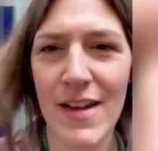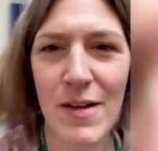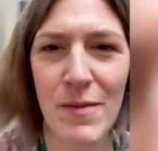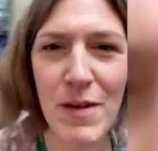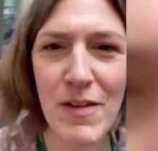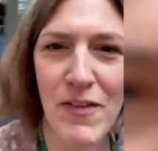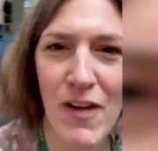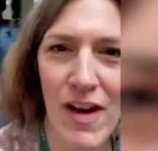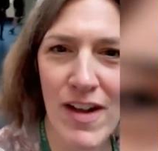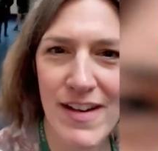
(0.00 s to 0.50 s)

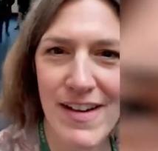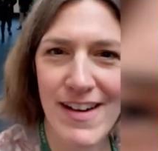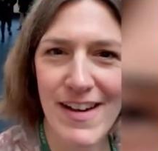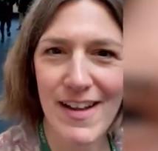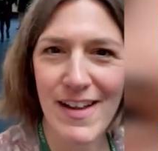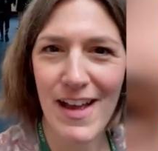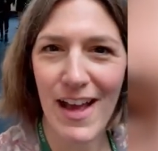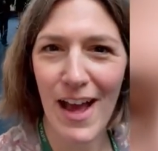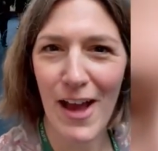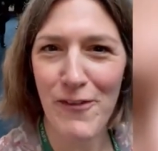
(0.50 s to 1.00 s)
We've got
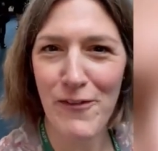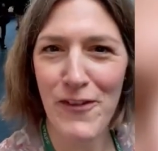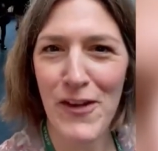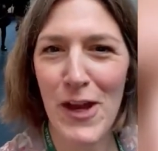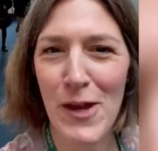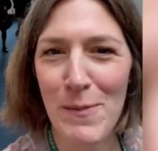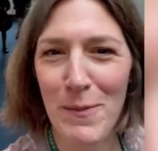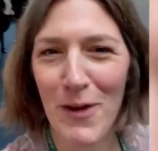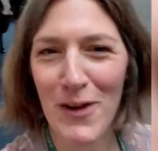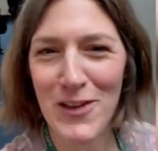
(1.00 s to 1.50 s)
a
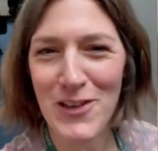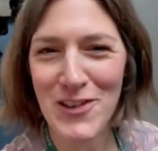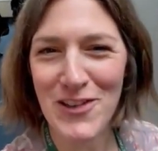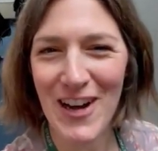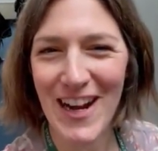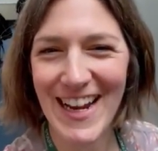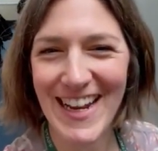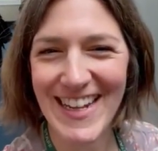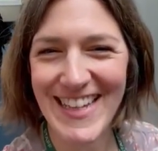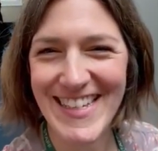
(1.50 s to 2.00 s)
few more
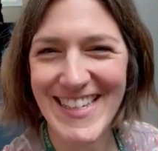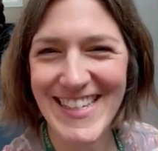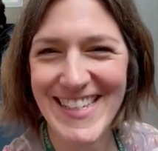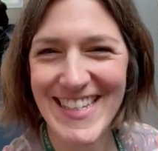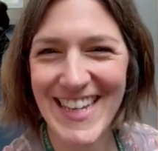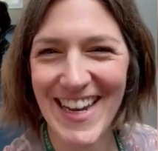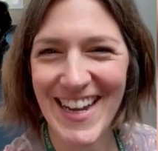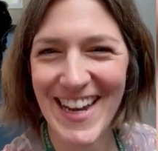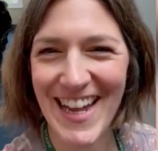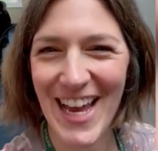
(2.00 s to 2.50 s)
stragglers
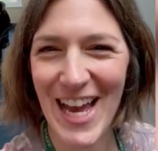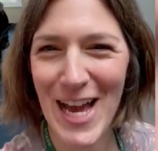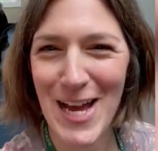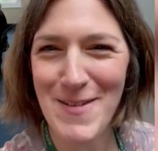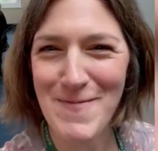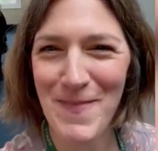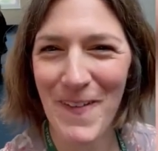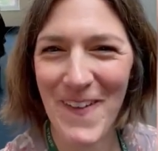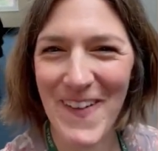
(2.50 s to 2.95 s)
turning up.